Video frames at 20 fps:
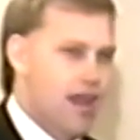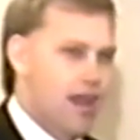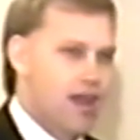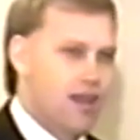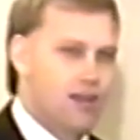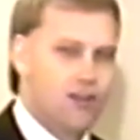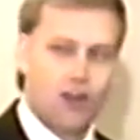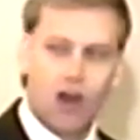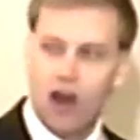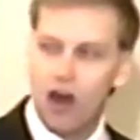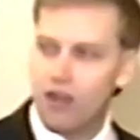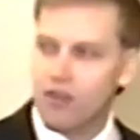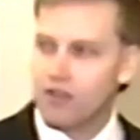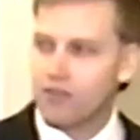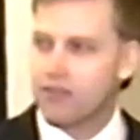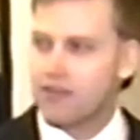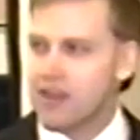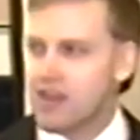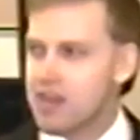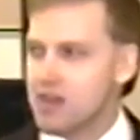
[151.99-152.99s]
And all you're
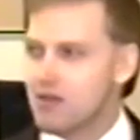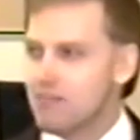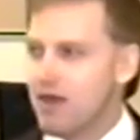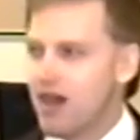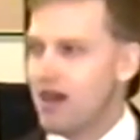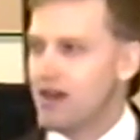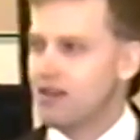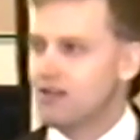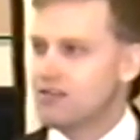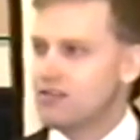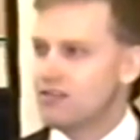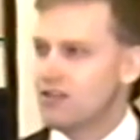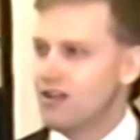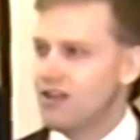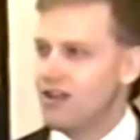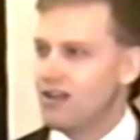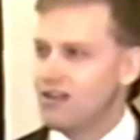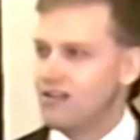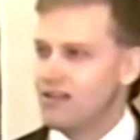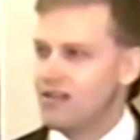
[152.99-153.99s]
thinking about is,
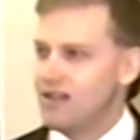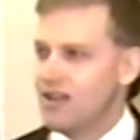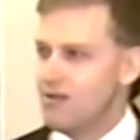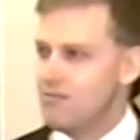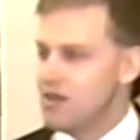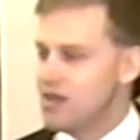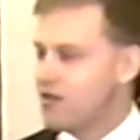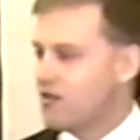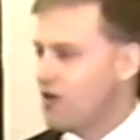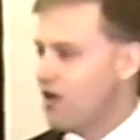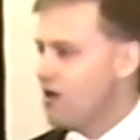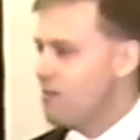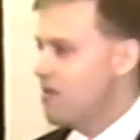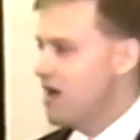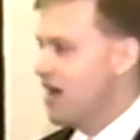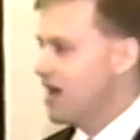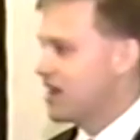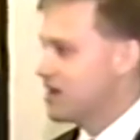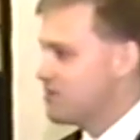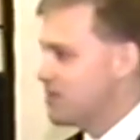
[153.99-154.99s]
let me crawl
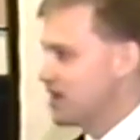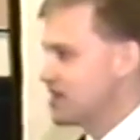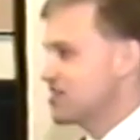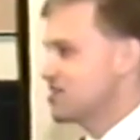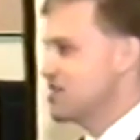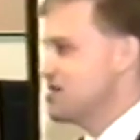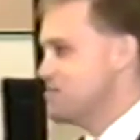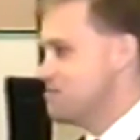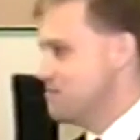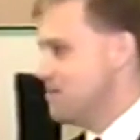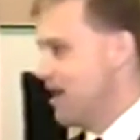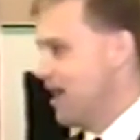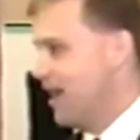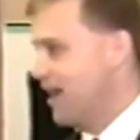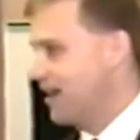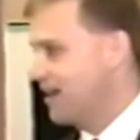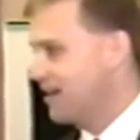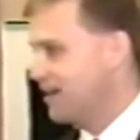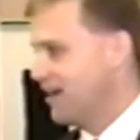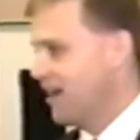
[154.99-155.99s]
back in my sleeping
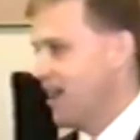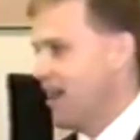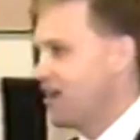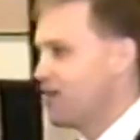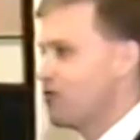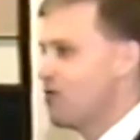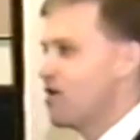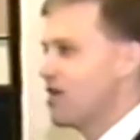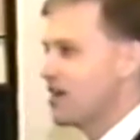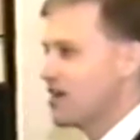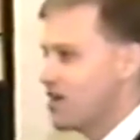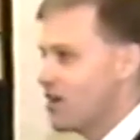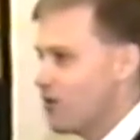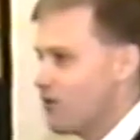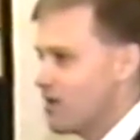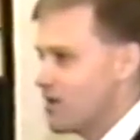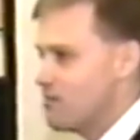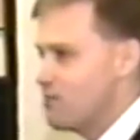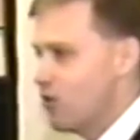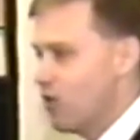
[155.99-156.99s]
bag. I don't want to
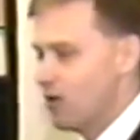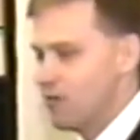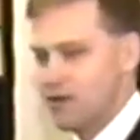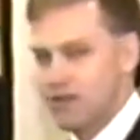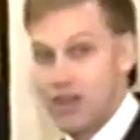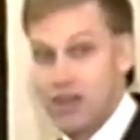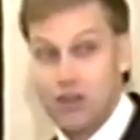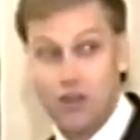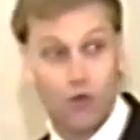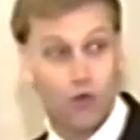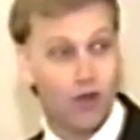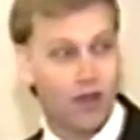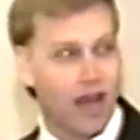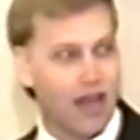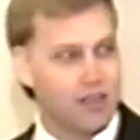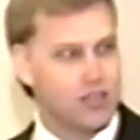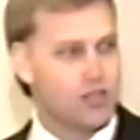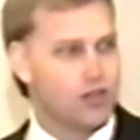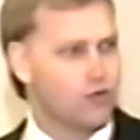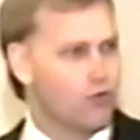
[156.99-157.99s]
go anymore. But then you
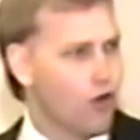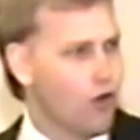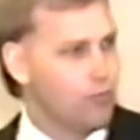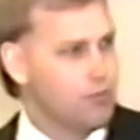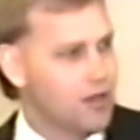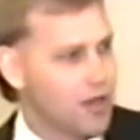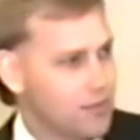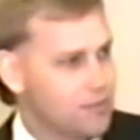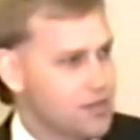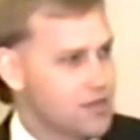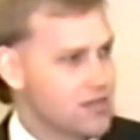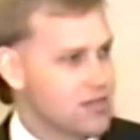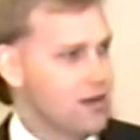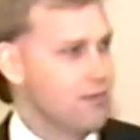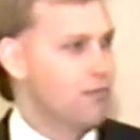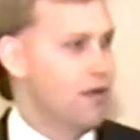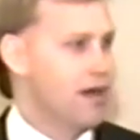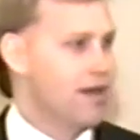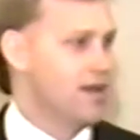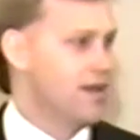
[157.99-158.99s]
realize you're roped up to
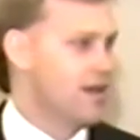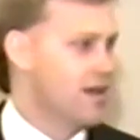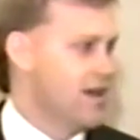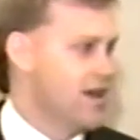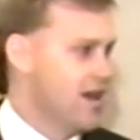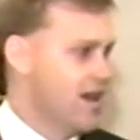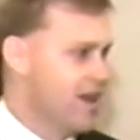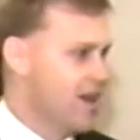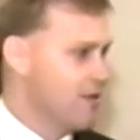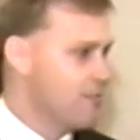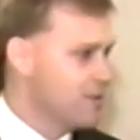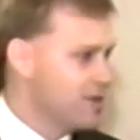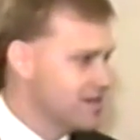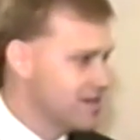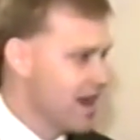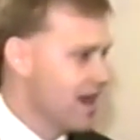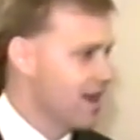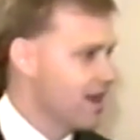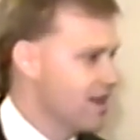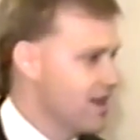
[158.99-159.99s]
somebody, and
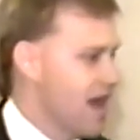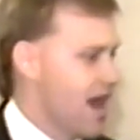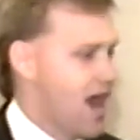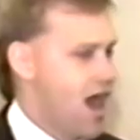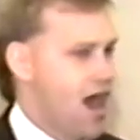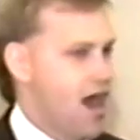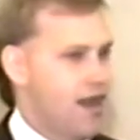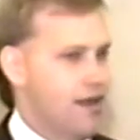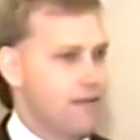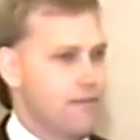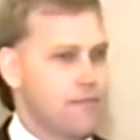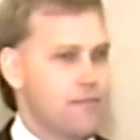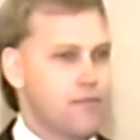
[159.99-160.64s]
everybody's egging you on.